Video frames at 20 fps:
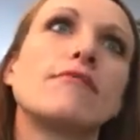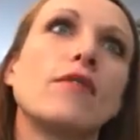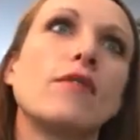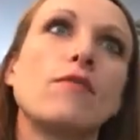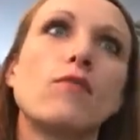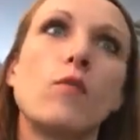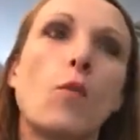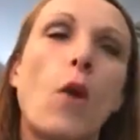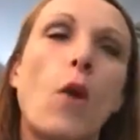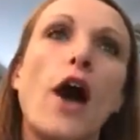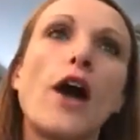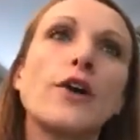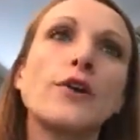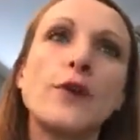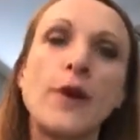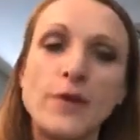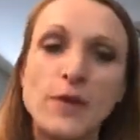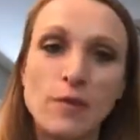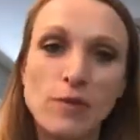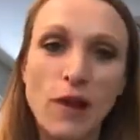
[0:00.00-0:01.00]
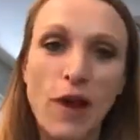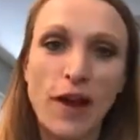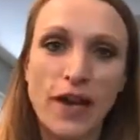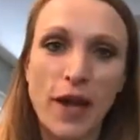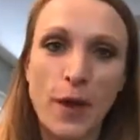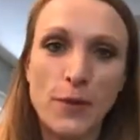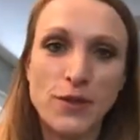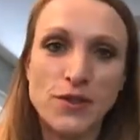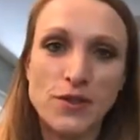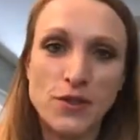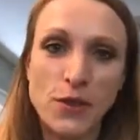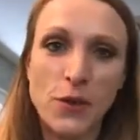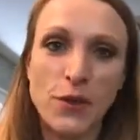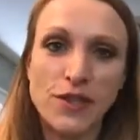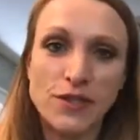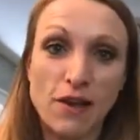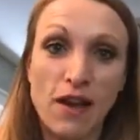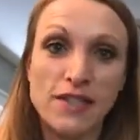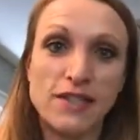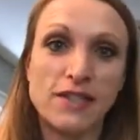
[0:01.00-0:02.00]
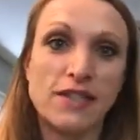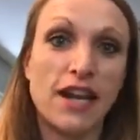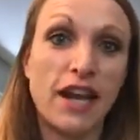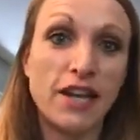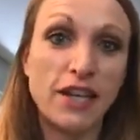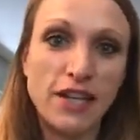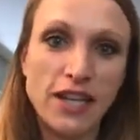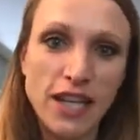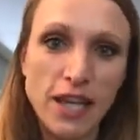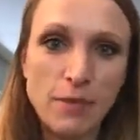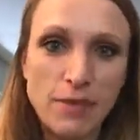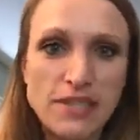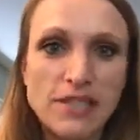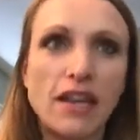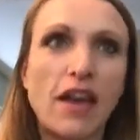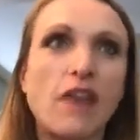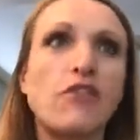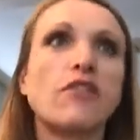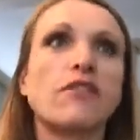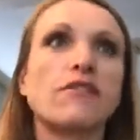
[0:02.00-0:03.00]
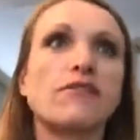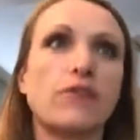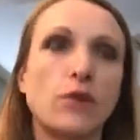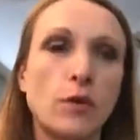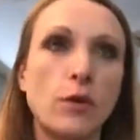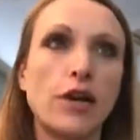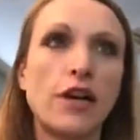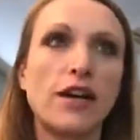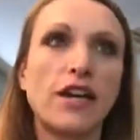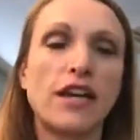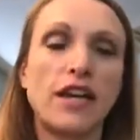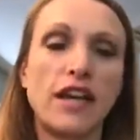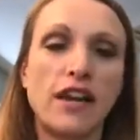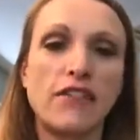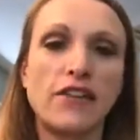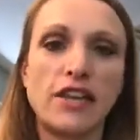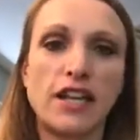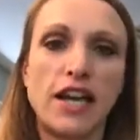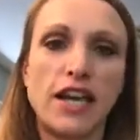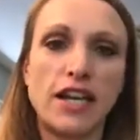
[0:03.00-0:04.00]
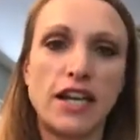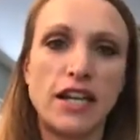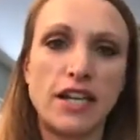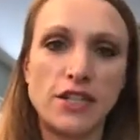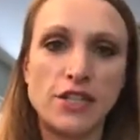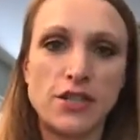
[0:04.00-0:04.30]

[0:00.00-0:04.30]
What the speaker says: walk around the block. I was so exhausted. I could keep it together for work, get everything I needed to